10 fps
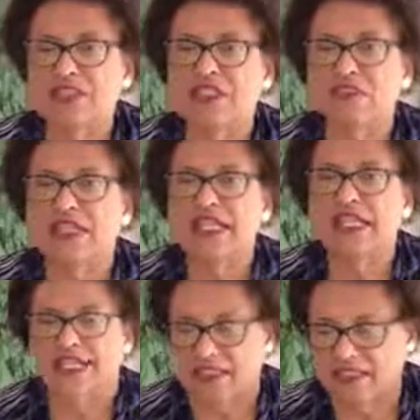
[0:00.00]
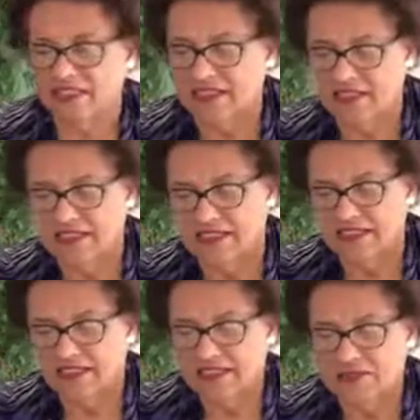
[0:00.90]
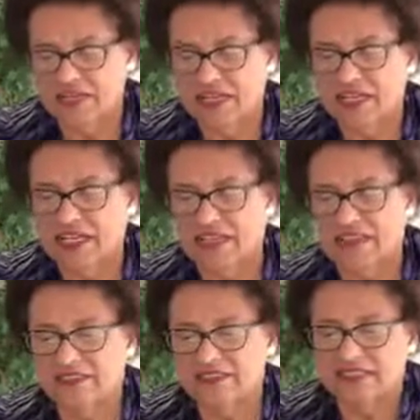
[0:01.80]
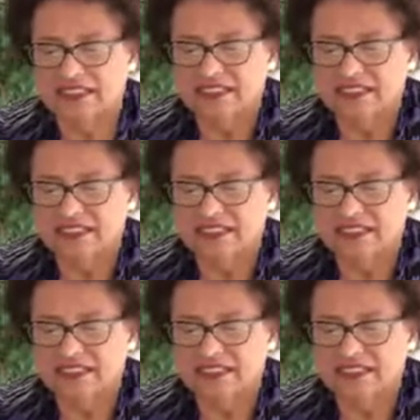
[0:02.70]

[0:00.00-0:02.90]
be okay because